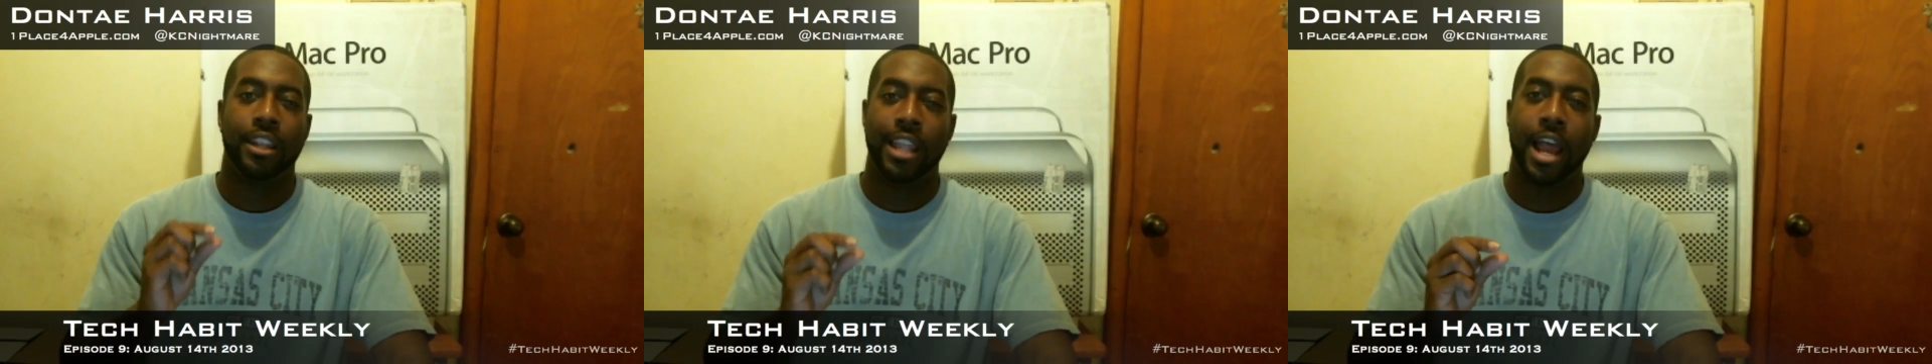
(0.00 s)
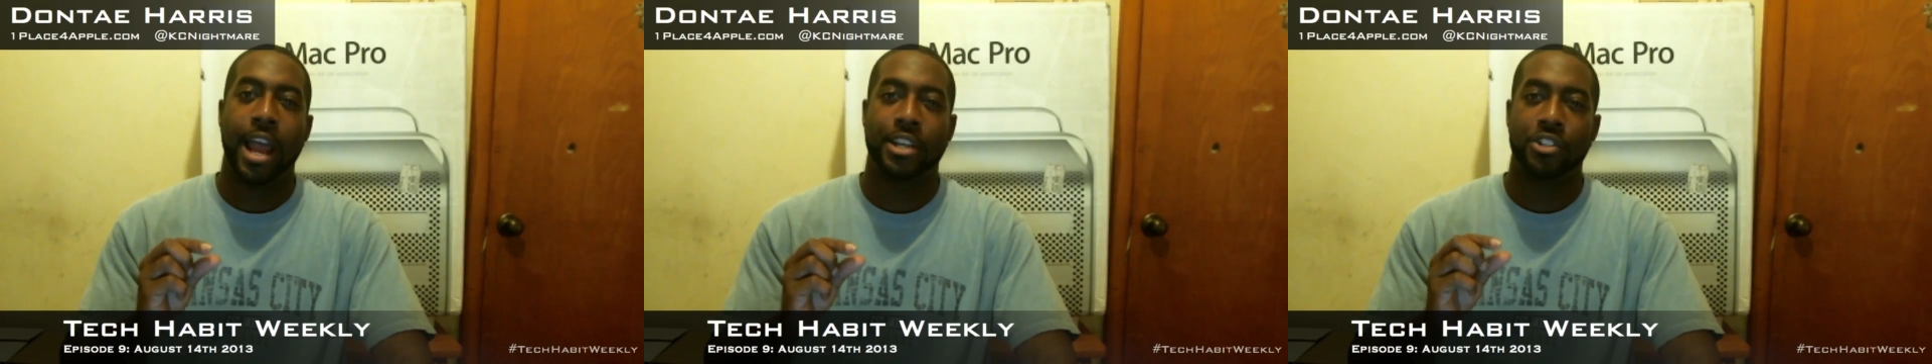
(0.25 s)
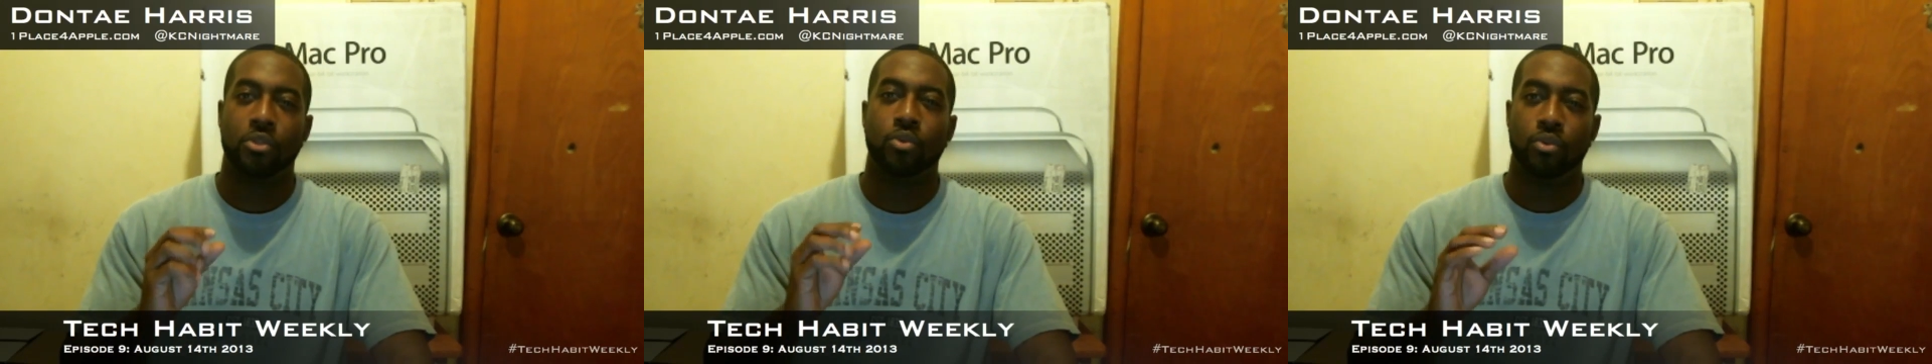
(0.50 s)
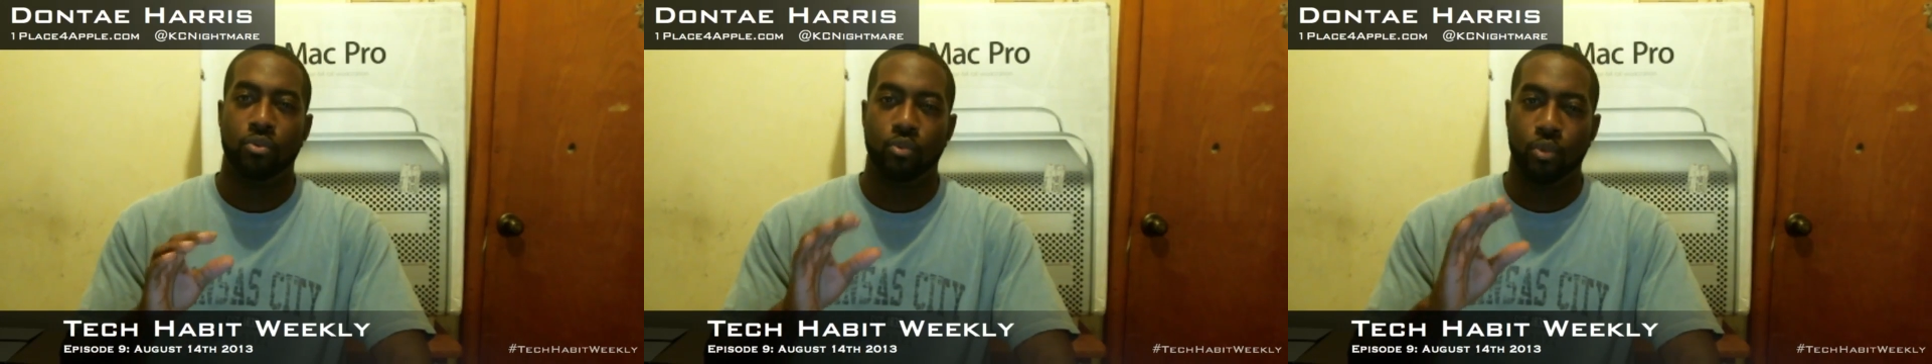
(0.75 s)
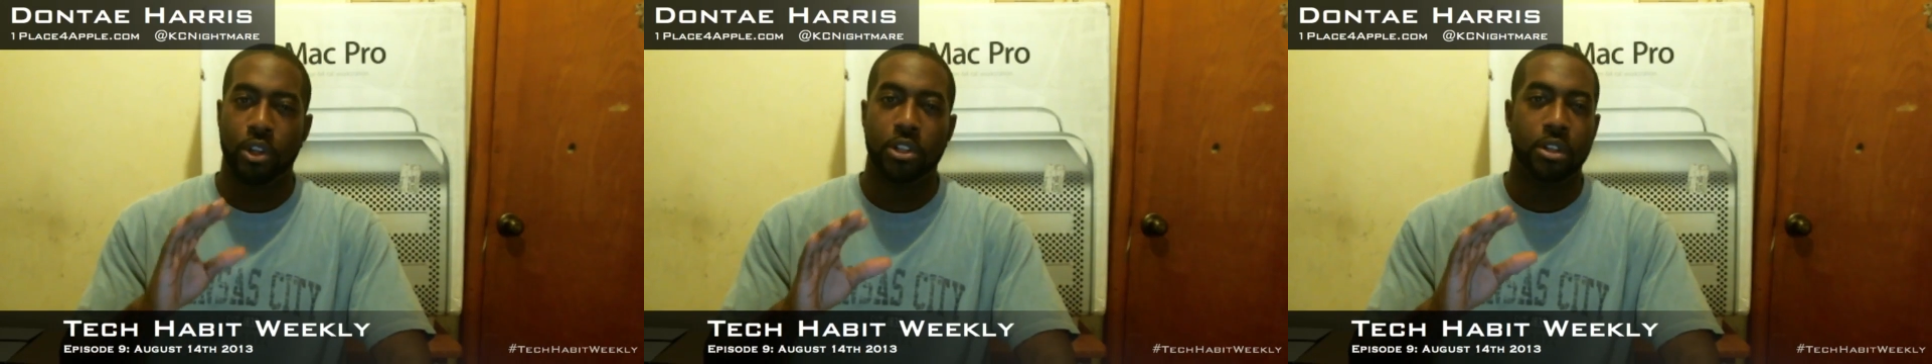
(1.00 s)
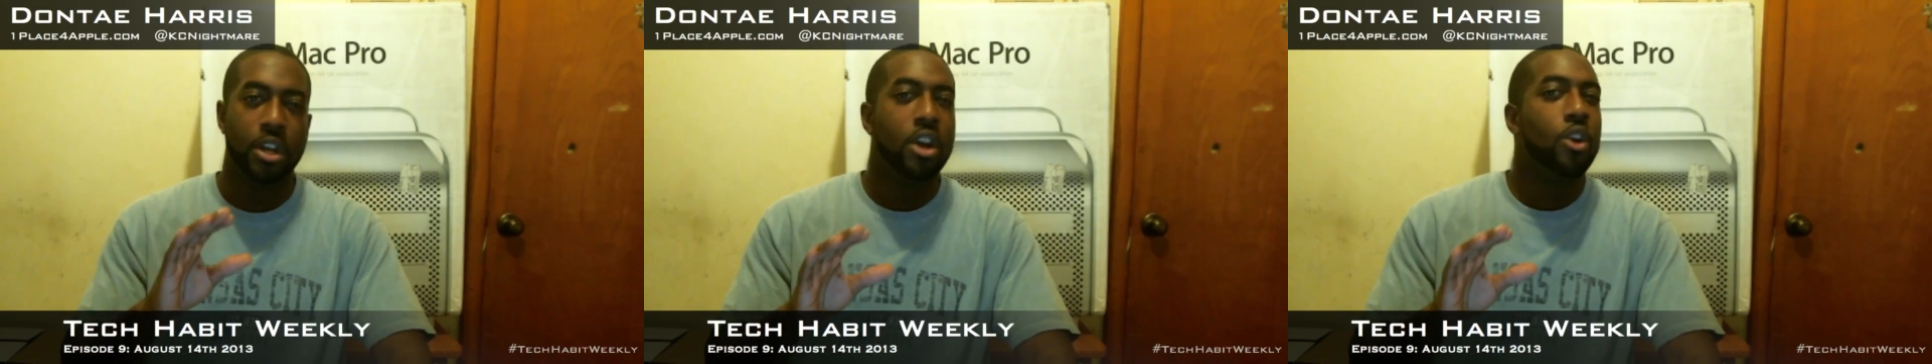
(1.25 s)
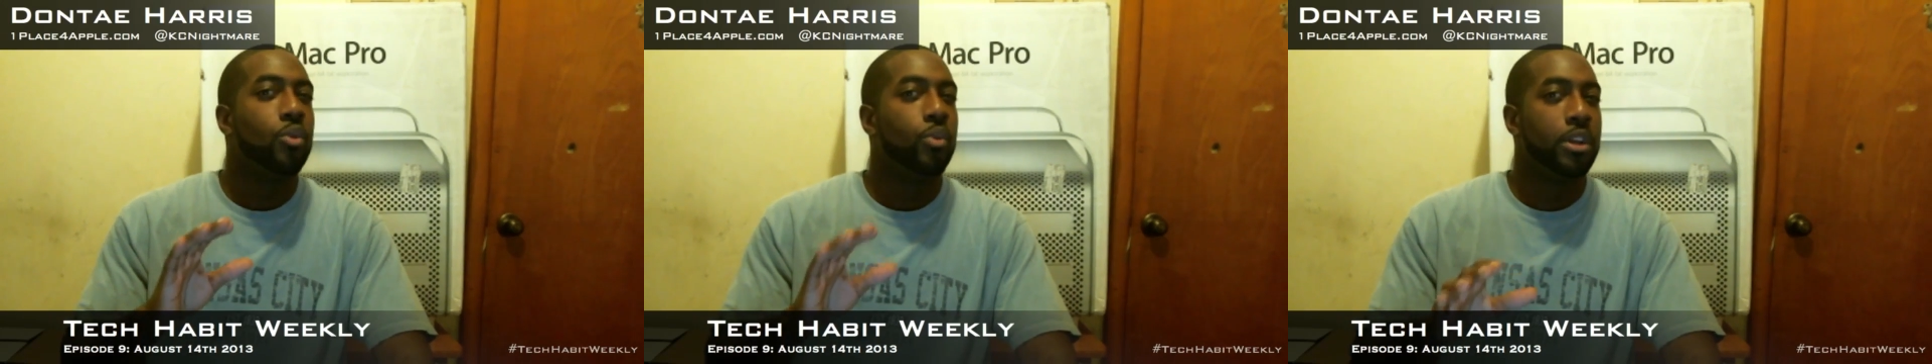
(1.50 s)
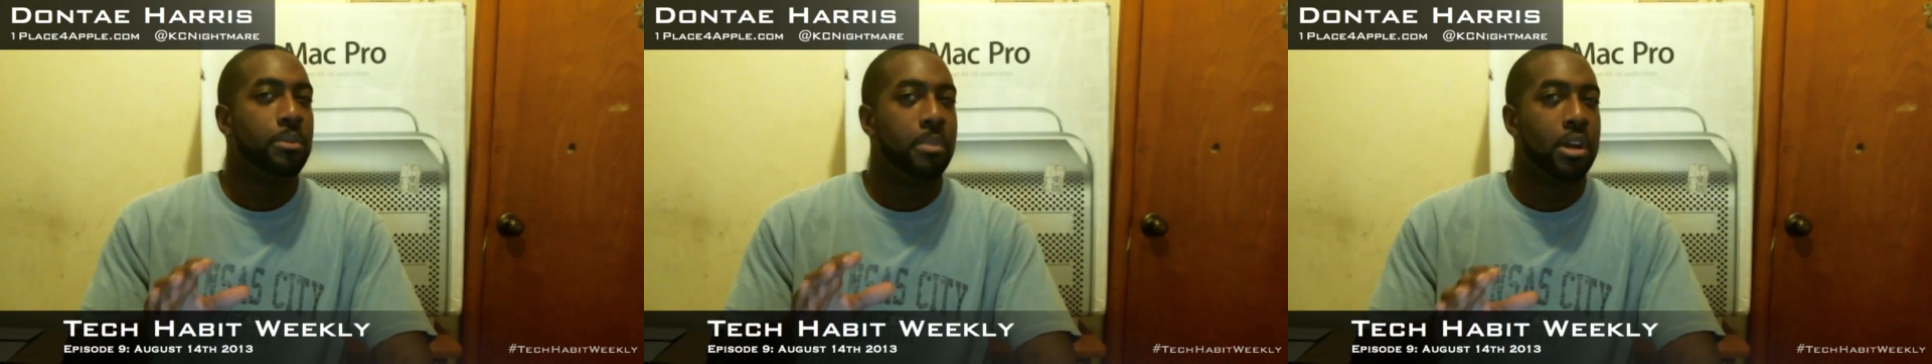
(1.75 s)
lax and really
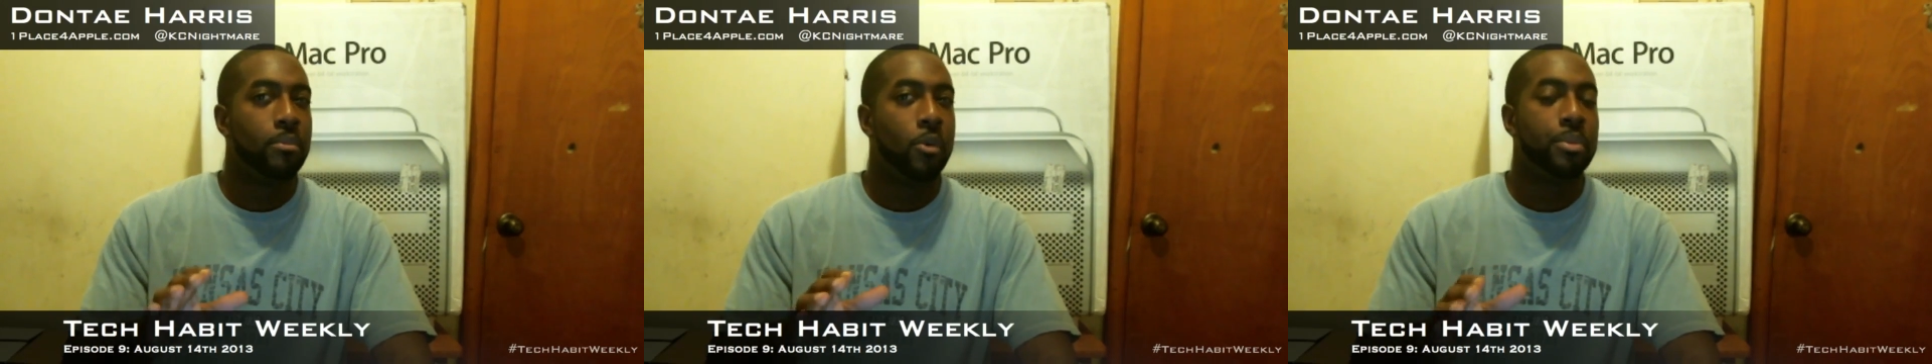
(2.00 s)
minimal,